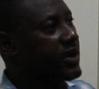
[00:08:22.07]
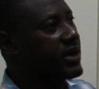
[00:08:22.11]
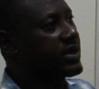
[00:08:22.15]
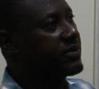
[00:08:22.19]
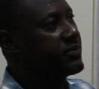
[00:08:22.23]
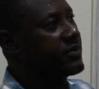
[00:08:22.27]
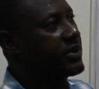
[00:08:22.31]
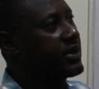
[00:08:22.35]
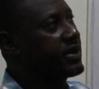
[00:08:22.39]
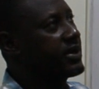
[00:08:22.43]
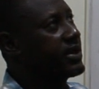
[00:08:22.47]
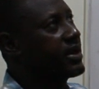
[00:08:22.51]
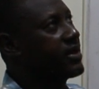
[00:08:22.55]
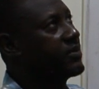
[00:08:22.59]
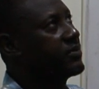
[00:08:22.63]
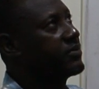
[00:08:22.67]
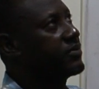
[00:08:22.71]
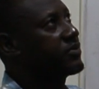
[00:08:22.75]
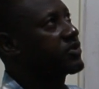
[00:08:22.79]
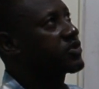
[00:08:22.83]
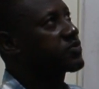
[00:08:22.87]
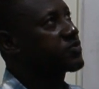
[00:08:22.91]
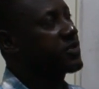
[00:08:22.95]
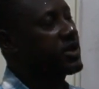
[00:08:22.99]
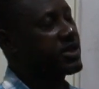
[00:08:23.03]
What makes
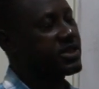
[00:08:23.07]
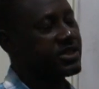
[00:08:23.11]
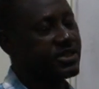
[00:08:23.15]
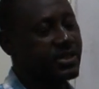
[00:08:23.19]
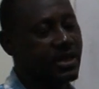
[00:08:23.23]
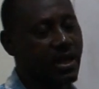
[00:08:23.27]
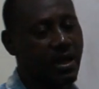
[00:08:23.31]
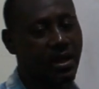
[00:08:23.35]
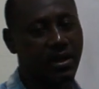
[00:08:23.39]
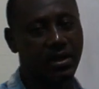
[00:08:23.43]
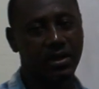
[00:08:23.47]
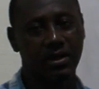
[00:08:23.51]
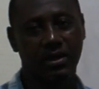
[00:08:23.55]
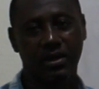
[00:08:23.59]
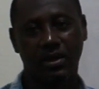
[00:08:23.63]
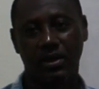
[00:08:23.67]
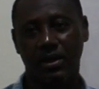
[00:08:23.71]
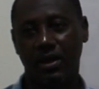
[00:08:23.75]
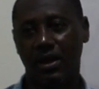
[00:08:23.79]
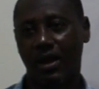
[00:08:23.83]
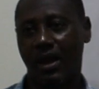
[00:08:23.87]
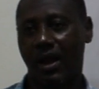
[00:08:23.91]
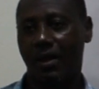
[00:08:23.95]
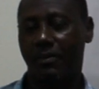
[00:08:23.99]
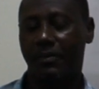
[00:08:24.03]
them special
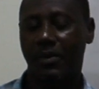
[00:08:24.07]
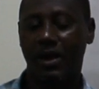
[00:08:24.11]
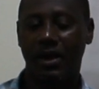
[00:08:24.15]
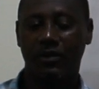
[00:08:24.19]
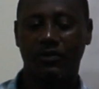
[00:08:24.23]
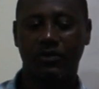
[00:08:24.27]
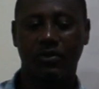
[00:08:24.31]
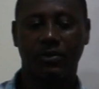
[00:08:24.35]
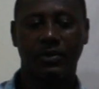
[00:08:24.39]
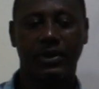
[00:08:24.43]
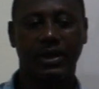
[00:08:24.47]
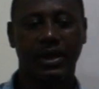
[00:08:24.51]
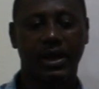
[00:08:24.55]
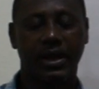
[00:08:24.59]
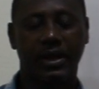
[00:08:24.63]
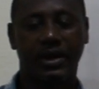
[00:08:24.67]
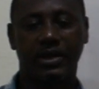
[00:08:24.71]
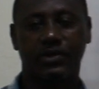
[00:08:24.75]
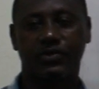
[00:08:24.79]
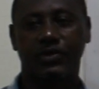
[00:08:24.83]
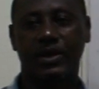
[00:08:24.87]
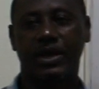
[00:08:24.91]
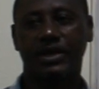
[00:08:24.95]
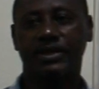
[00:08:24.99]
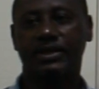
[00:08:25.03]
apart from the
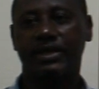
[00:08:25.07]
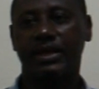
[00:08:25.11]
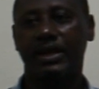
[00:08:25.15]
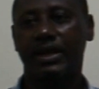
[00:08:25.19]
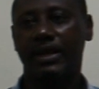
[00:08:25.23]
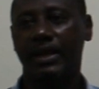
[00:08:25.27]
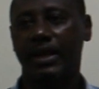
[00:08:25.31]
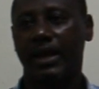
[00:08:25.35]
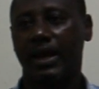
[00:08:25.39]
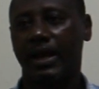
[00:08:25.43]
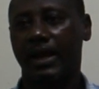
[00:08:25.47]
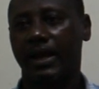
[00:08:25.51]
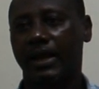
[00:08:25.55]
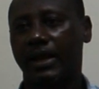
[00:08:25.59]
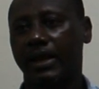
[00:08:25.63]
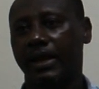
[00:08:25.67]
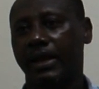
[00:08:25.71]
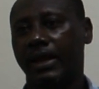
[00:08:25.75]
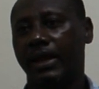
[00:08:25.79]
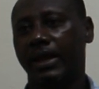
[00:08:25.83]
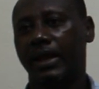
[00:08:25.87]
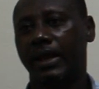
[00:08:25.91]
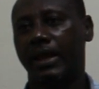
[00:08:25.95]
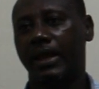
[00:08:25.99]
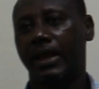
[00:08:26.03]
other? We are saying that
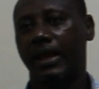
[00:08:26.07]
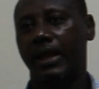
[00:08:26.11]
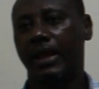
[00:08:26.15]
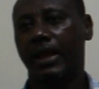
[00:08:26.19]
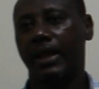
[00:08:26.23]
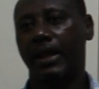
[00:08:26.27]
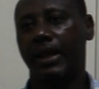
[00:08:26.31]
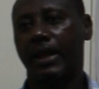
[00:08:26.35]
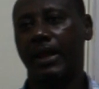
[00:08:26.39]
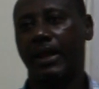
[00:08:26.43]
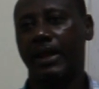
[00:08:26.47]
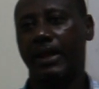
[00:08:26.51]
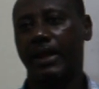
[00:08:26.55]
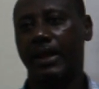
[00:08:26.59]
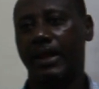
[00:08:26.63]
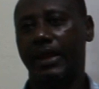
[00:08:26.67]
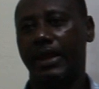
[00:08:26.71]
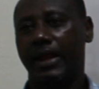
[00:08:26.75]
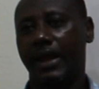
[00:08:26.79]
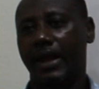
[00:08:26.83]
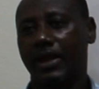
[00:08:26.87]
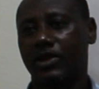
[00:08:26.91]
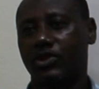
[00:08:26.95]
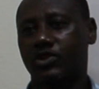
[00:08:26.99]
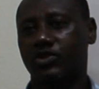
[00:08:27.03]

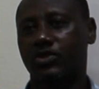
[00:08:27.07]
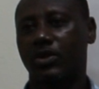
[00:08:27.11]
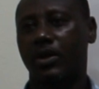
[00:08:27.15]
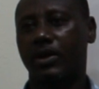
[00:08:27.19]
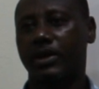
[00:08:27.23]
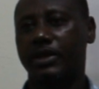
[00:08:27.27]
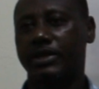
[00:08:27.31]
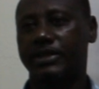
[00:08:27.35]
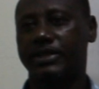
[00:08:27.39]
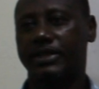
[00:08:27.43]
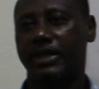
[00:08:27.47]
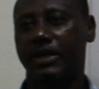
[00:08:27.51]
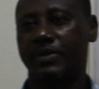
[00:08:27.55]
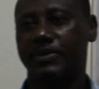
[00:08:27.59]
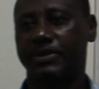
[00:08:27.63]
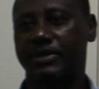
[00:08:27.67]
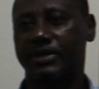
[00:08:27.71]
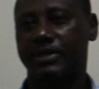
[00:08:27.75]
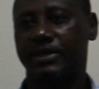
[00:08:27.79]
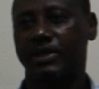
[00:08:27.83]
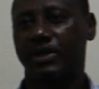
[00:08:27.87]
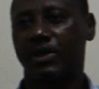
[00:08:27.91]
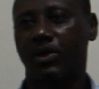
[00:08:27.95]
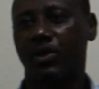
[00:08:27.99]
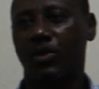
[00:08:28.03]
they are solid
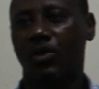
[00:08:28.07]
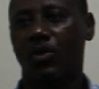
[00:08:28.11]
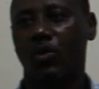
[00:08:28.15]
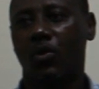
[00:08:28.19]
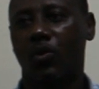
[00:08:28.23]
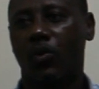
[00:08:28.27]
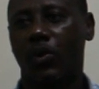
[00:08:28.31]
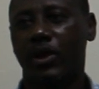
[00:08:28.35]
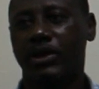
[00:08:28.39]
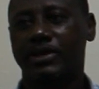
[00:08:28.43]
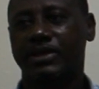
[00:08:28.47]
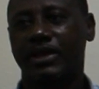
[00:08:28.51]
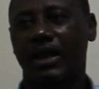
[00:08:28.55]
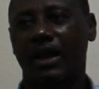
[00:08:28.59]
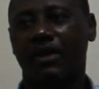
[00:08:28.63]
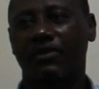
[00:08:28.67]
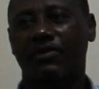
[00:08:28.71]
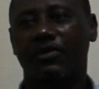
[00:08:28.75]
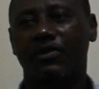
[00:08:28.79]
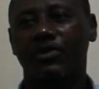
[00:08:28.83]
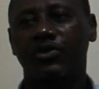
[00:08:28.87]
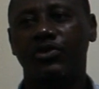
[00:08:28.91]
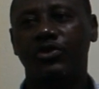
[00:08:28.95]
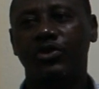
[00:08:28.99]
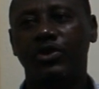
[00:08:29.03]
shapes which
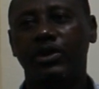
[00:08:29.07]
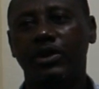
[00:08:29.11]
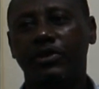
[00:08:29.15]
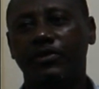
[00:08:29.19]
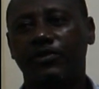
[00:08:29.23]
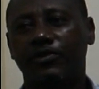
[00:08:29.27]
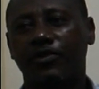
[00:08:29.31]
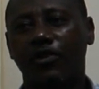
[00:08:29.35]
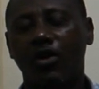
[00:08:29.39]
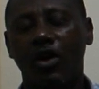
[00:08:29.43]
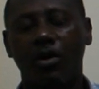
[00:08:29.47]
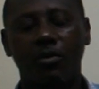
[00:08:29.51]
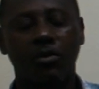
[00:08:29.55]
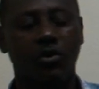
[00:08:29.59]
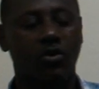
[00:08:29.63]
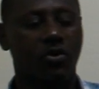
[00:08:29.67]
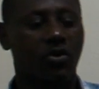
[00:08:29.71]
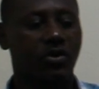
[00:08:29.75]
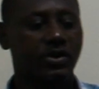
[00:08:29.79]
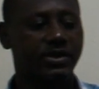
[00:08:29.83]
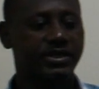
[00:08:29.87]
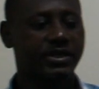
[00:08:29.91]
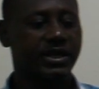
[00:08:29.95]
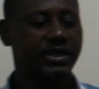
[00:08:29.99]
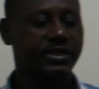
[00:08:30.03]
have uniform
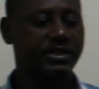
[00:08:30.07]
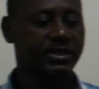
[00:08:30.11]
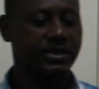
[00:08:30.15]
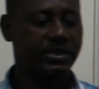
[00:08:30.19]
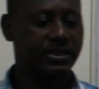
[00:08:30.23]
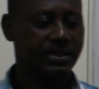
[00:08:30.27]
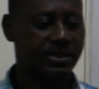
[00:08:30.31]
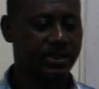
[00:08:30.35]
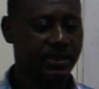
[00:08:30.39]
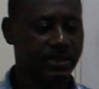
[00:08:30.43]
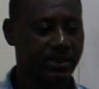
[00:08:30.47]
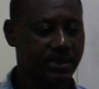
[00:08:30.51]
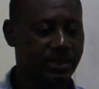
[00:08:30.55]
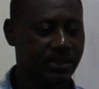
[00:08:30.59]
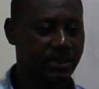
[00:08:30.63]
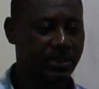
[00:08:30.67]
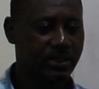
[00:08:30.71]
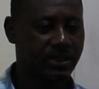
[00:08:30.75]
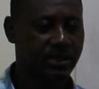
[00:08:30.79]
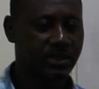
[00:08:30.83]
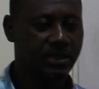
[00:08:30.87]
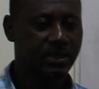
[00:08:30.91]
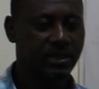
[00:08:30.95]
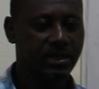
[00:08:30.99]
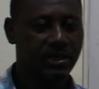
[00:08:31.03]
cross sections
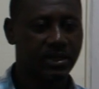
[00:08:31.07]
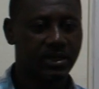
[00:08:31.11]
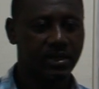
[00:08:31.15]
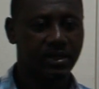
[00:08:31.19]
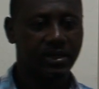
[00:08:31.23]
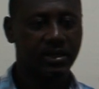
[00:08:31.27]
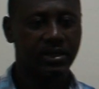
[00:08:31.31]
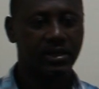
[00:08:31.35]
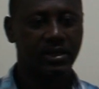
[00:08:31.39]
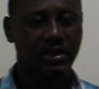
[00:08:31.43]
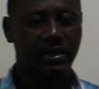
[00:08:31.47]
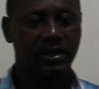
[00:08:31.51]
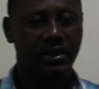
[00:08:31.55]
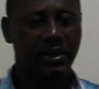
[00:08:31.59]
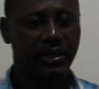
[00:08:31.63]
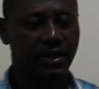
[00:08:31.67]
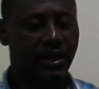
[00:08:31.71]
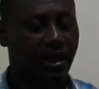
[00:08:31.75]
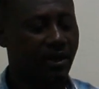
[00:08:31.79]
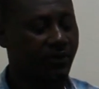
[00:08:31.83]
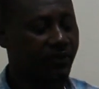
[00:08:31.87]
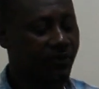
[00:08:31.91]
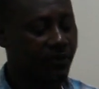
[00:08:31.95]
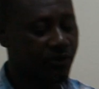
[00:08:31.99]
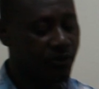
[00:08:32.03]

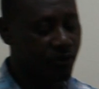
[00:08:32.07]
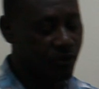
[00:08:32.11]
we have